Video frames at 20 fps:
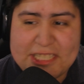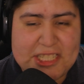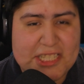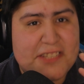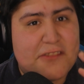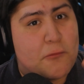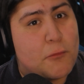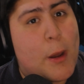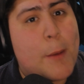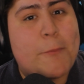is
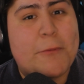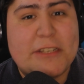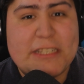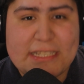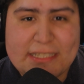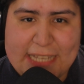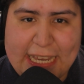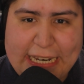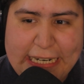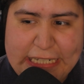just a
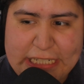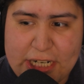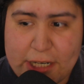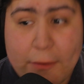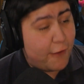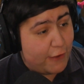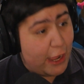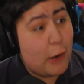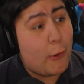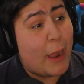representation
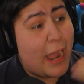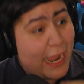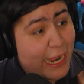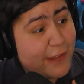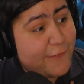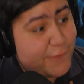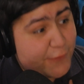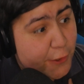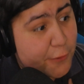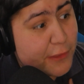of how I
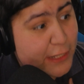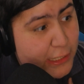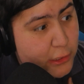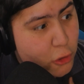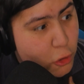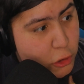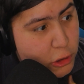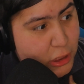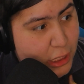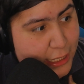feel they
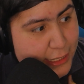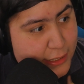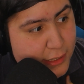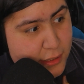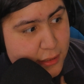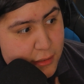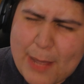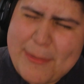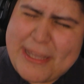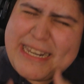look
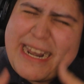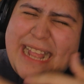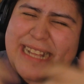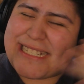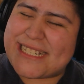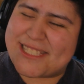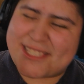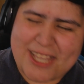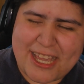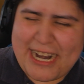like. I mean, I
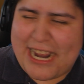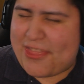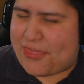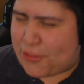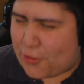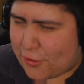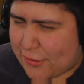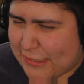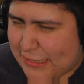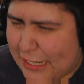just thought I'd
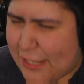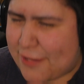throw that